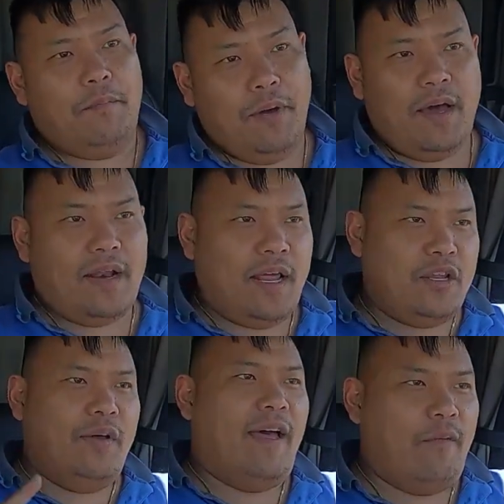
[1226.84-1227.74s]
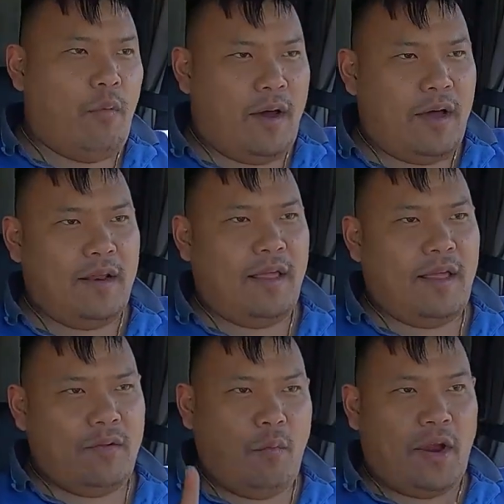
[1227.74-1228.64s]
But I do have one
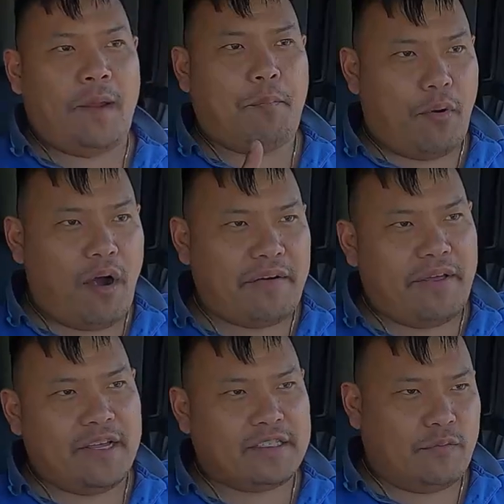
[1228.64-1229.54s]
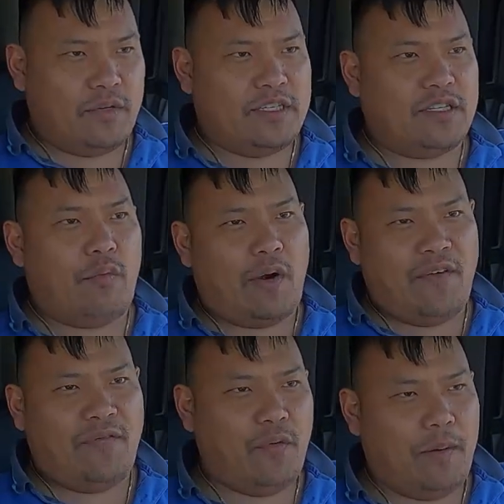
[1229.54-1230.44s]
in working progress, which is the
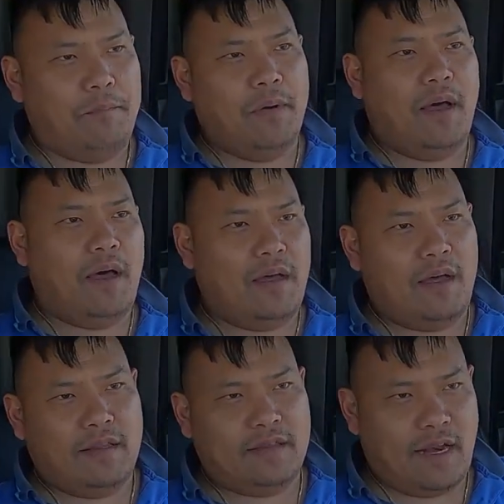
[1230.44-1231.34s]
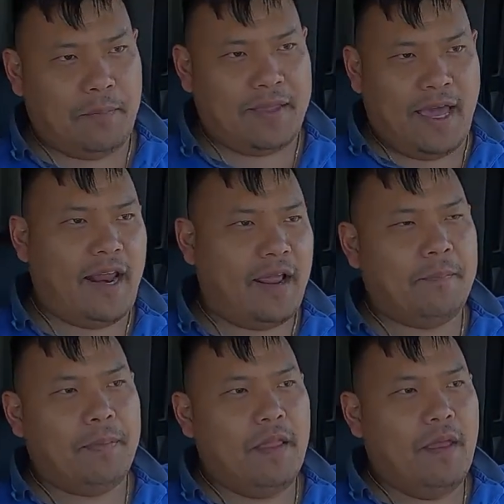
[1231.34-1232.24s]
rifle that I'm getting.
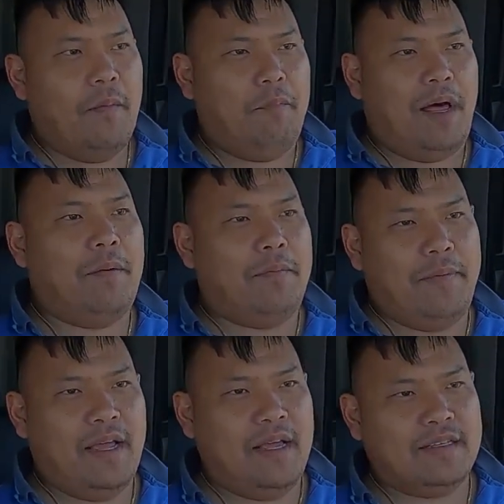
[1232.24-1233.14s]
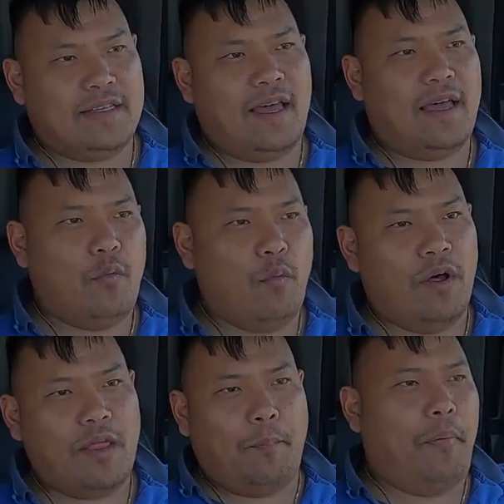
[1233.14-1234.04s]
Problem is that
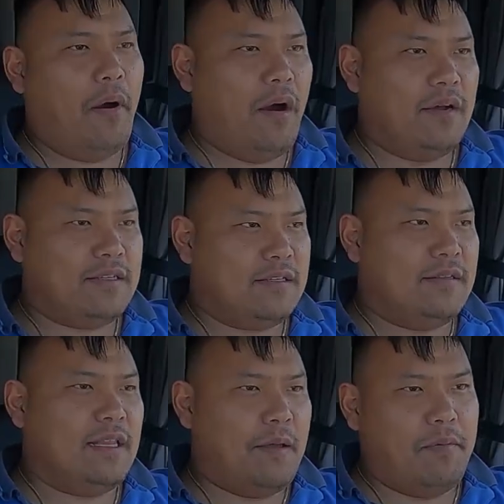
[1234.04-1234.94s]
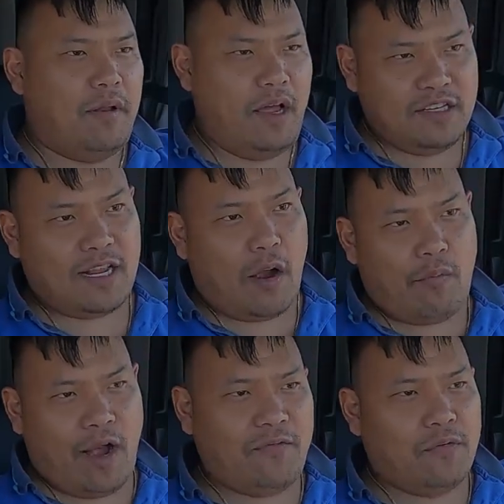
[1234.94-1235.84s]
one of the parts that belongs to the
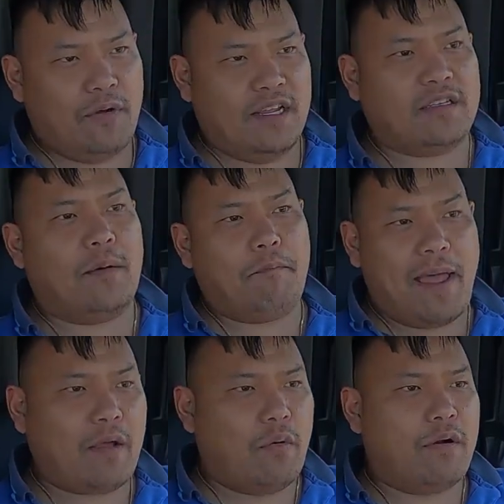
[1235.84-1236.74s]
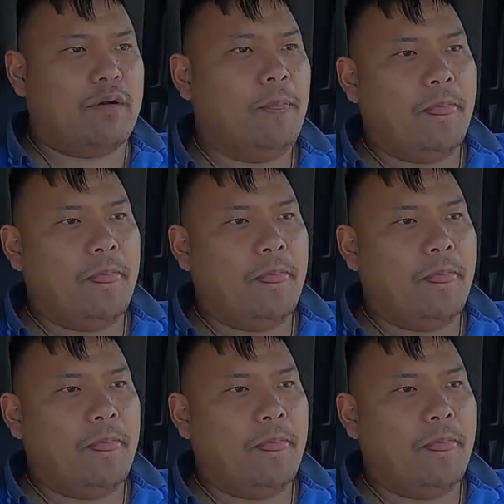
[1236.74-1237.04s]
rifle is on back order.